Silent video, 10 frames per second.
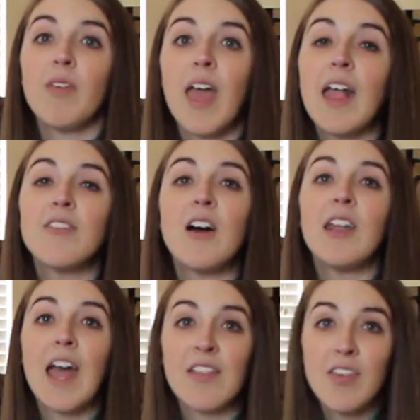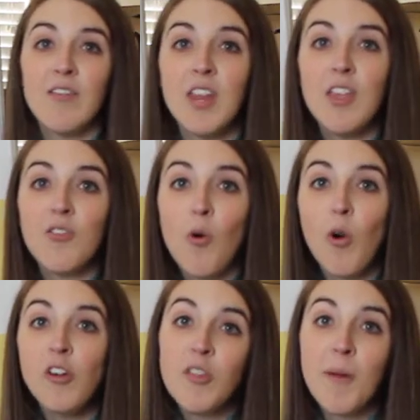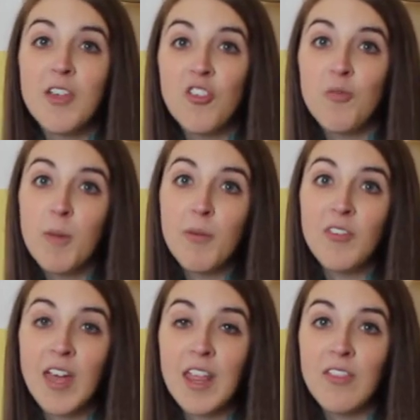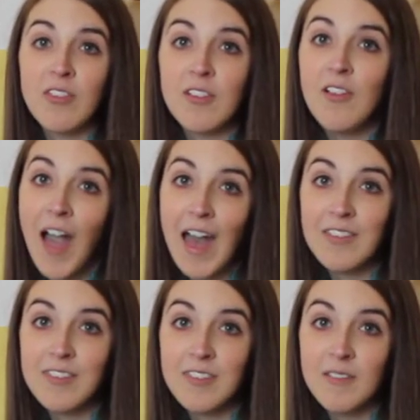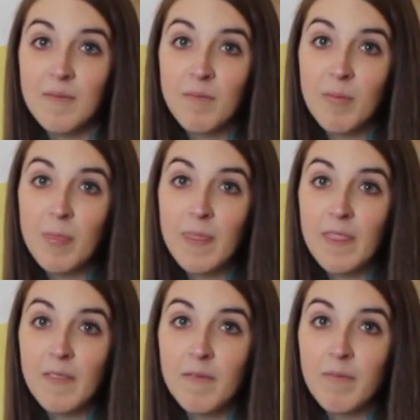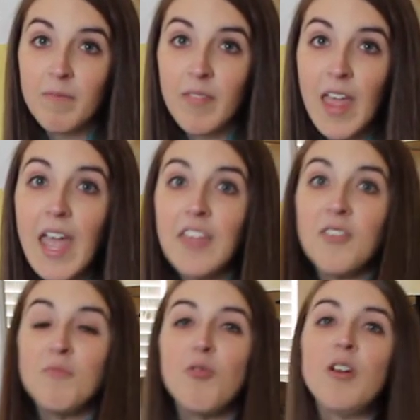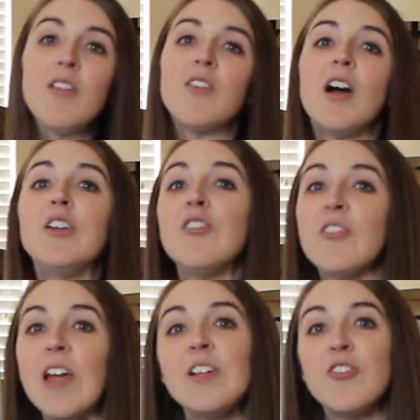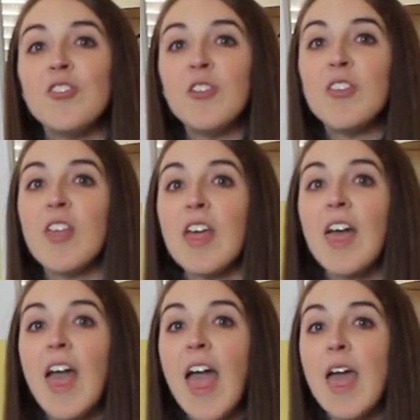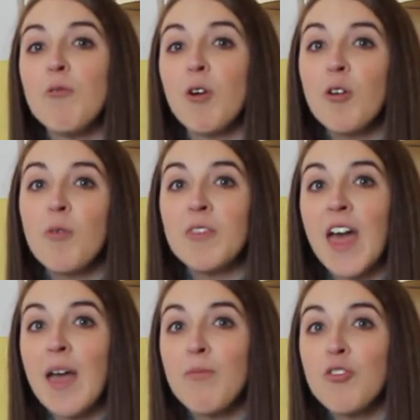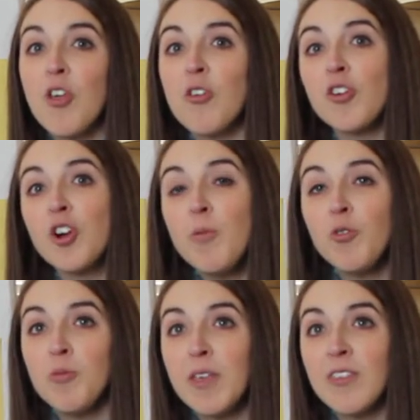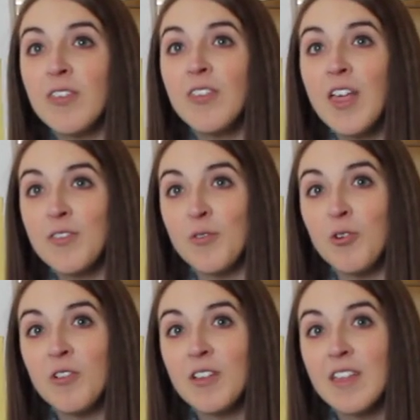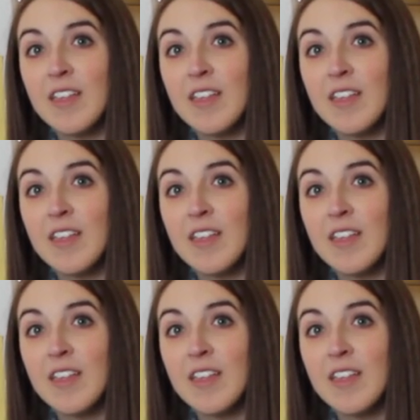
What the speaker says: hands-on activities, or they might just be presenting to the class. It's important to understand your students and work with them so their groups will be successful.